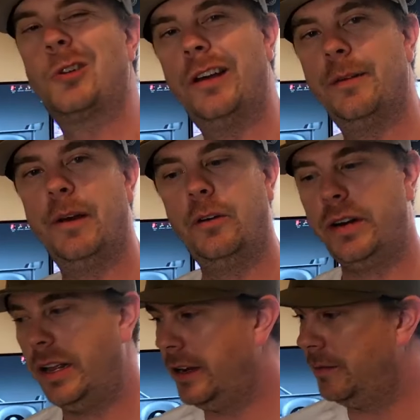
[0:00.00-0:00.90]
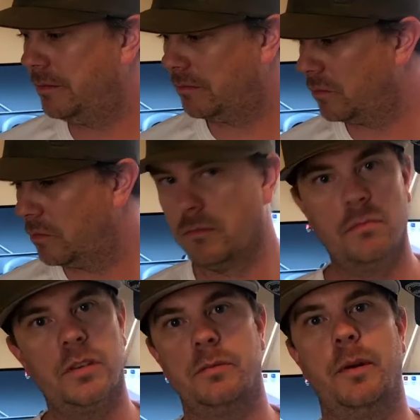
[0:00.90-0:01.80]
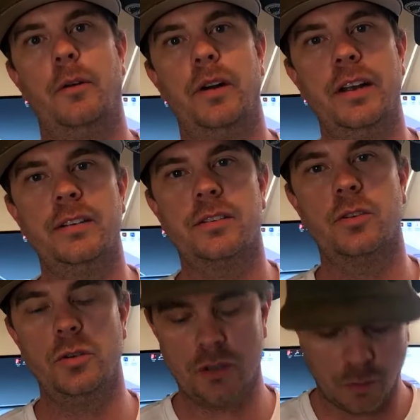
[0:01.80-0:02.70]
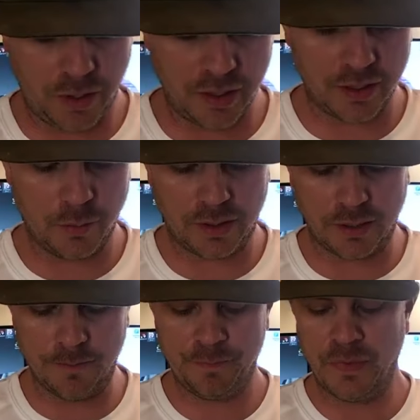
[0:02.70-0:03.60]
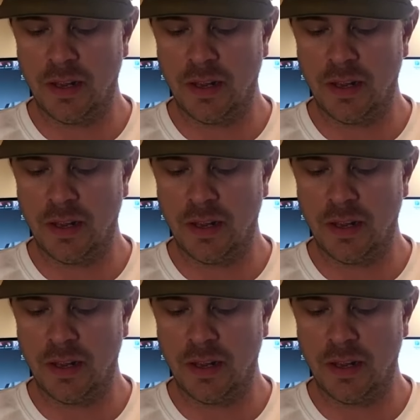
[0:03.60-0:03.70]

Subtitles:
to try them out in some of my rigs, to do wheeling with them,